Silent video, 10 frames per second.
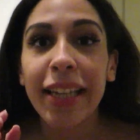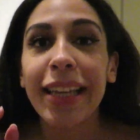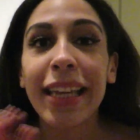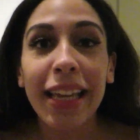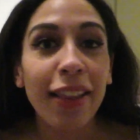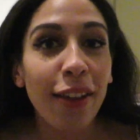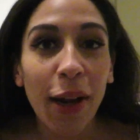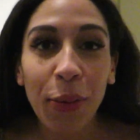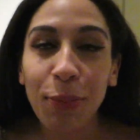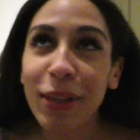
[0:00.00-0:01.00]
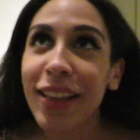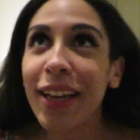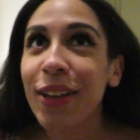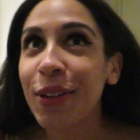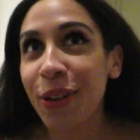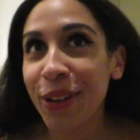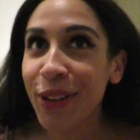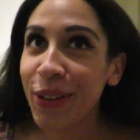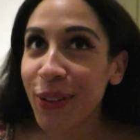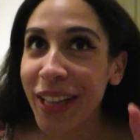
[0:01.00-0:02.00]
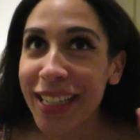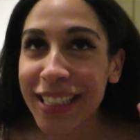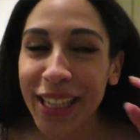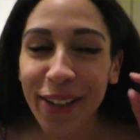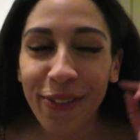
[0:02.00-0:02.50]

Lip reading: he thought it would be like a cool idea,